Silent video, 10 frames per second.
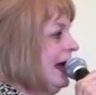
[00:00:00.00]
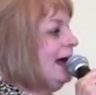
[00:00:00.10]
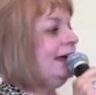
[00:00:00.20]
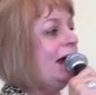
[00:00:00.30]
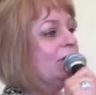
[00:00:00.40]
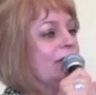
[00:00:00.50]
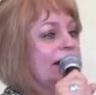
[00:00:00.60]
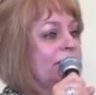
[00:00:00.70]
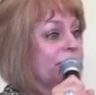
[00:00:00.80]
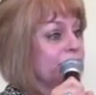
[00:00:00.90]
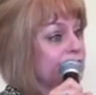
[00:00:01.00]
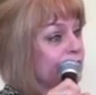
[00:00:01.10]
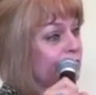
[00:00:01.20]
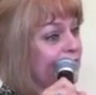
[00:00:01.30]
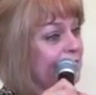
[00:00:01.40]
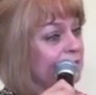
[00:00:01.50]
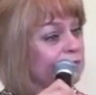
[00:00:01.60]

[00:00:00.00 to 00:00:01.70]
I got ready for school that